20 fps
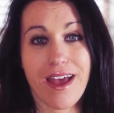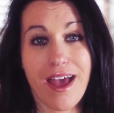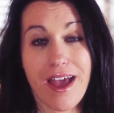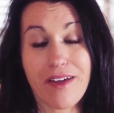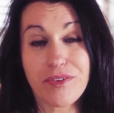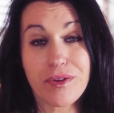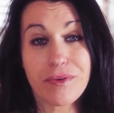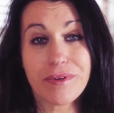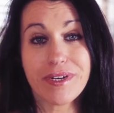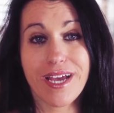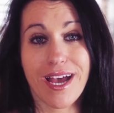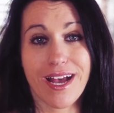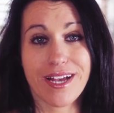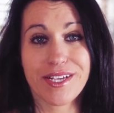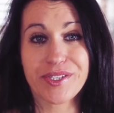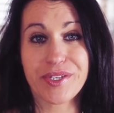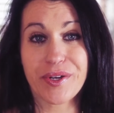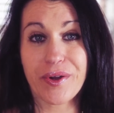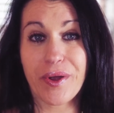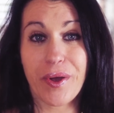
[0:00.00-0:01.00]
Everyone
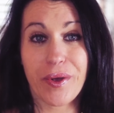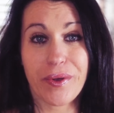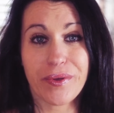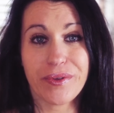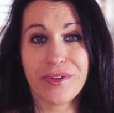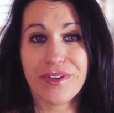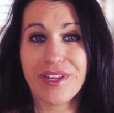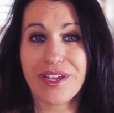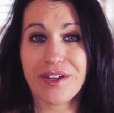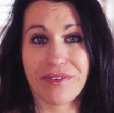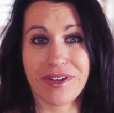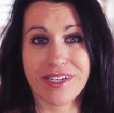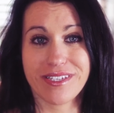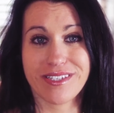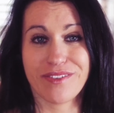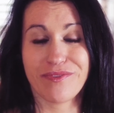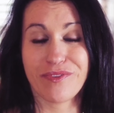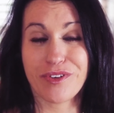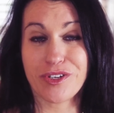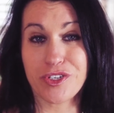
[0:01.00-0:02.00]
has their own unique
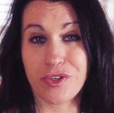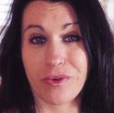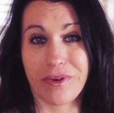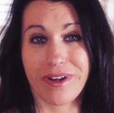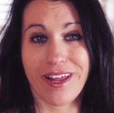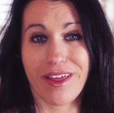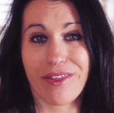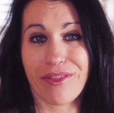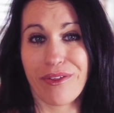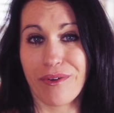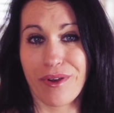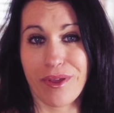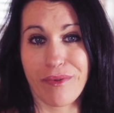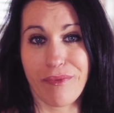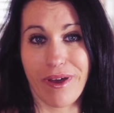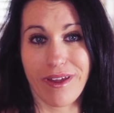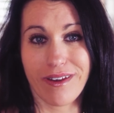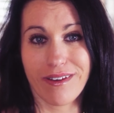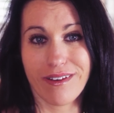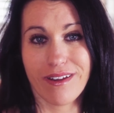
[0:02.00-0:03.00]
reason for joining
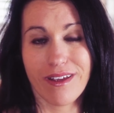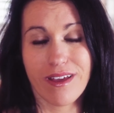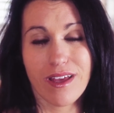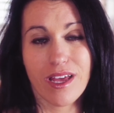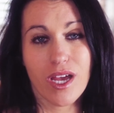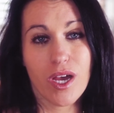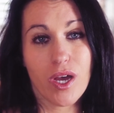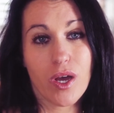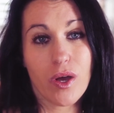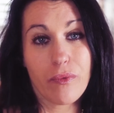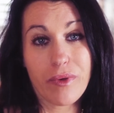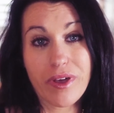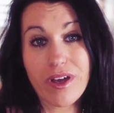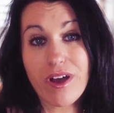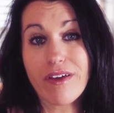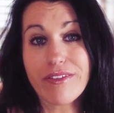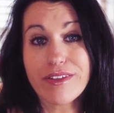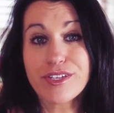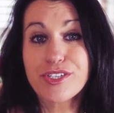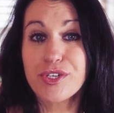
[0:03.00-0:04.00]
31. We
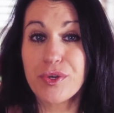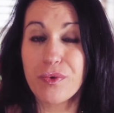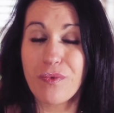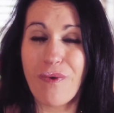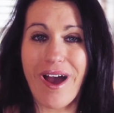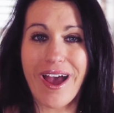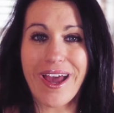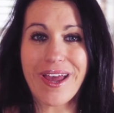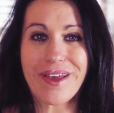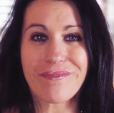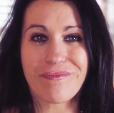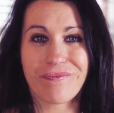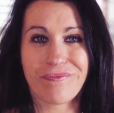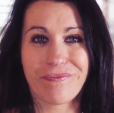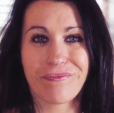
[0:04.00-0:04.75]
call this your why.